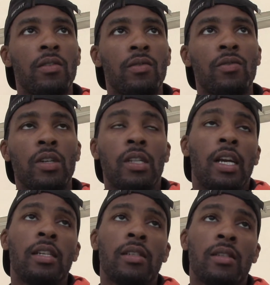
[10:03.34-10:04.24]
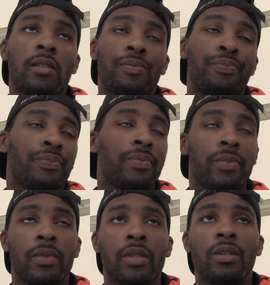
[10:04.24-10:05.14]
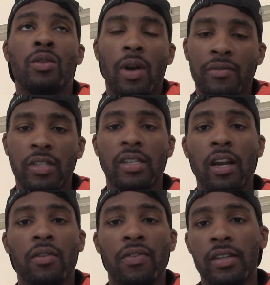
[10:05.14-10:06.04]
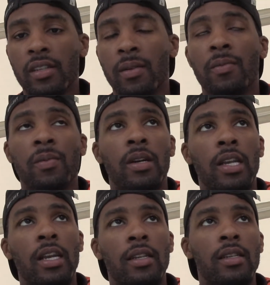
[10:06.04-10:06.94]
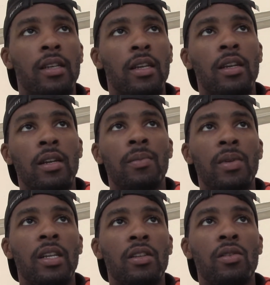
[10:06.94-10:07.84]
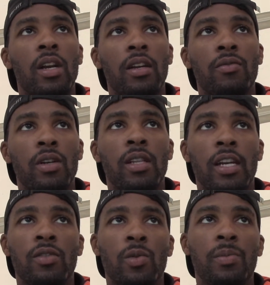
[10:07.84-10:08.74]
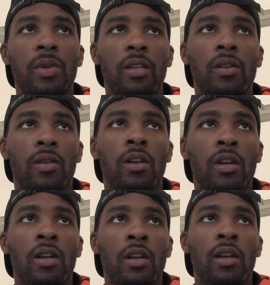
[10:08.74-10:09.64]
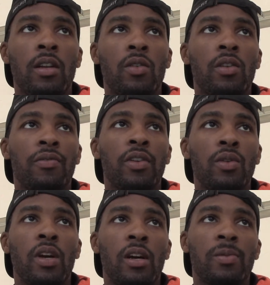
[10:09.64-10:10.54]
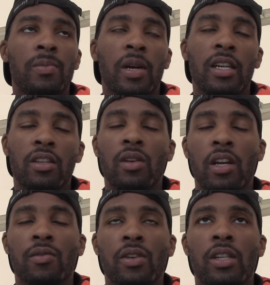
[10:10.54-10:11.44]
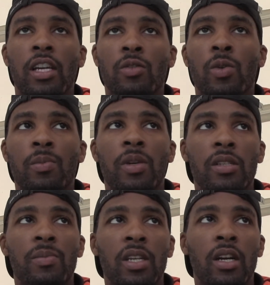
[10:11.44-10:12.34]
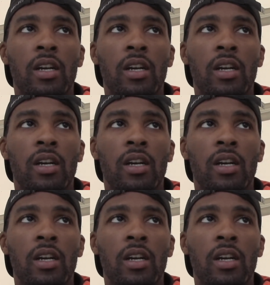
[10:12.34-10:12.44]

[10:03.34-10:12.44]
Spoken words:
realize you're gonna have to sacrifice something again, but then you gotta realize in order for you to help somebody, you gotta realize what must be